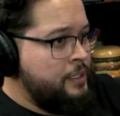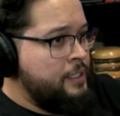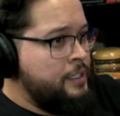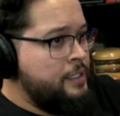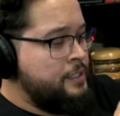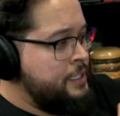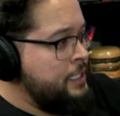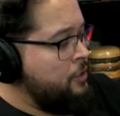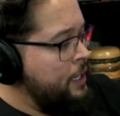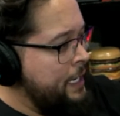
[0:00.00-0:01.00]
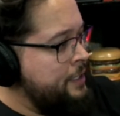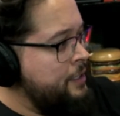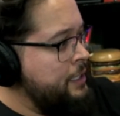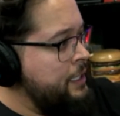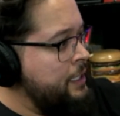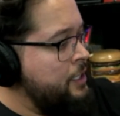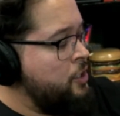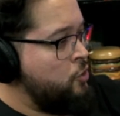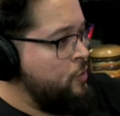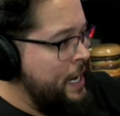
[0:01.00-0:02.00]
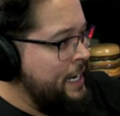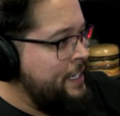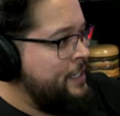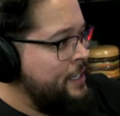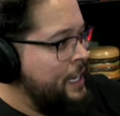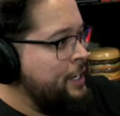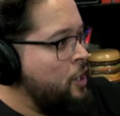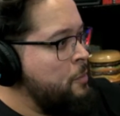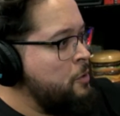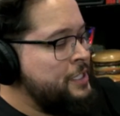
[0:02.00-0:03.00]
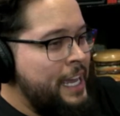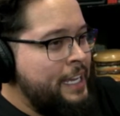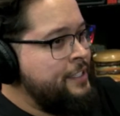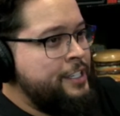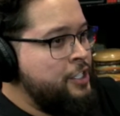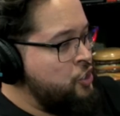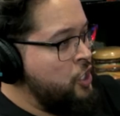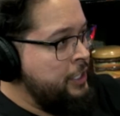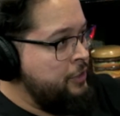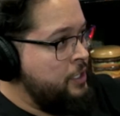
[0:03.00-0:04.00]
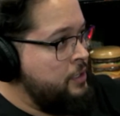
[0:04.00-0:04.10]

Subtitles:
single-handedly created and almost ended a genre.